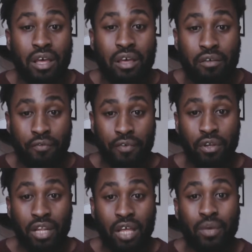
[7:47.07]
feel
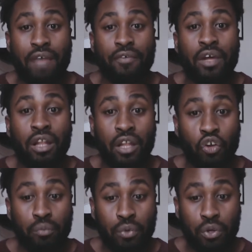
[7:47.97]
like we have a
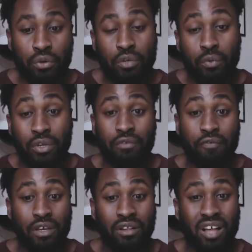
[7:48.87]
low mood. We can
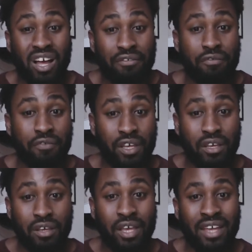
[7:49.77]
feel
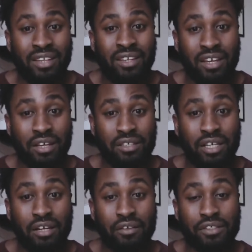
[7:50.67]
unfit in
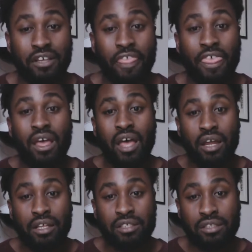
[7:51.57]
ourselves,
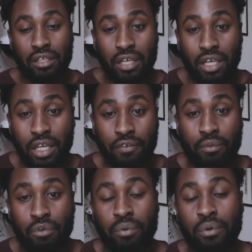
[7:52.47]
and it's even
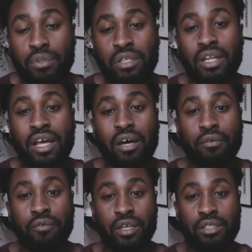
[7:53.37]
more important now
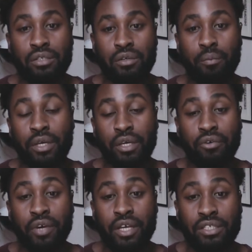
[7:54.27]
for us to be
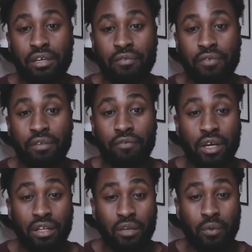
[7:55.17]
creative in
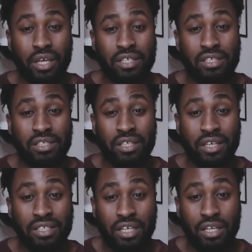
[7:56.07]
finding ways to
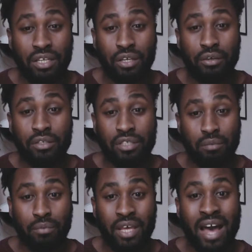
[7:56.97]
continue to
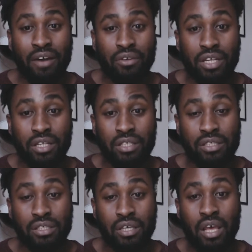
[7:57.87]
meet our
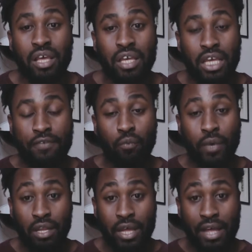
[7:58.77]
needs, even
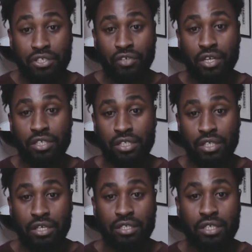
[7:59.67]
when our
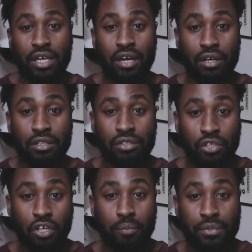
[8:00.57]
structures, our
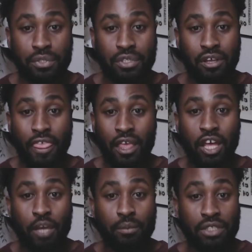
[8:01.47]
jobs,
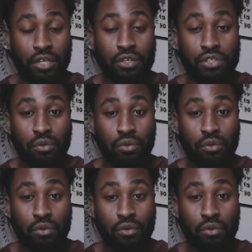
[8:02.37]
social